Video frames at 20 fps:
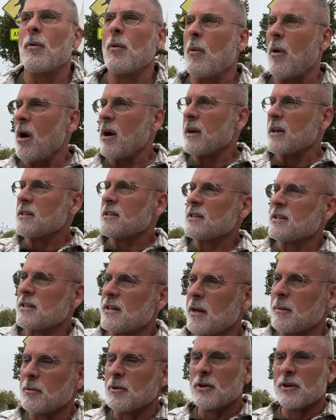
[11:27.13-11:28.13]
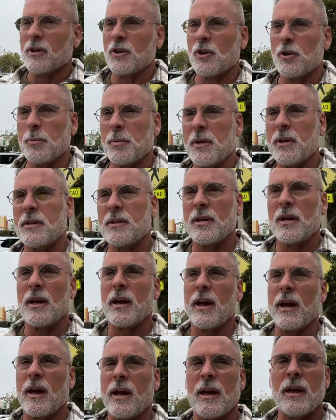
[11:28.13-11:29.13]
We'll walk into the neighborhood a little bit
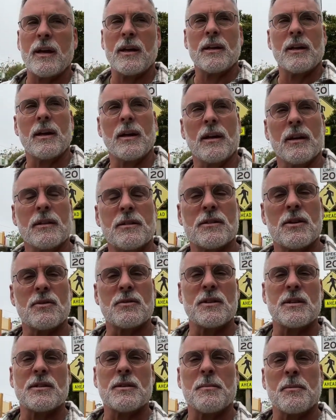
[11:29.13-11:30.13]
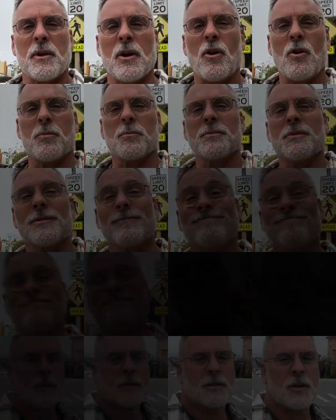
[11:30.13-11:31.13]
and let's go see some of the homes.
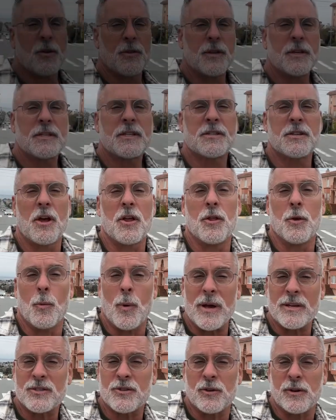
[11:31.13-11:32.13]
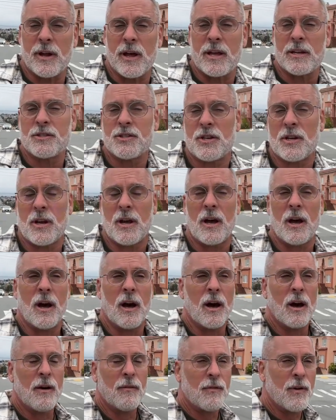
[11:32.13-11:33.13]
So this is on the western edge
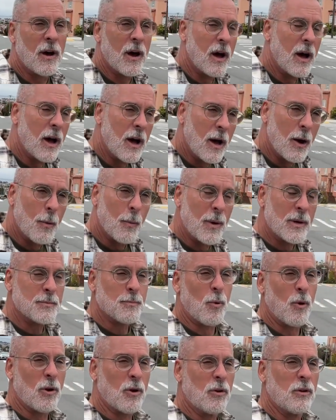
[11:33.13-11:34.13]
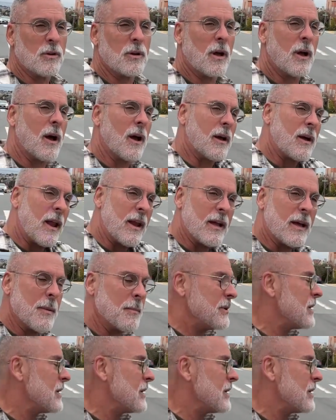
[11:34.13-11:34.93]
of West Portal, kind of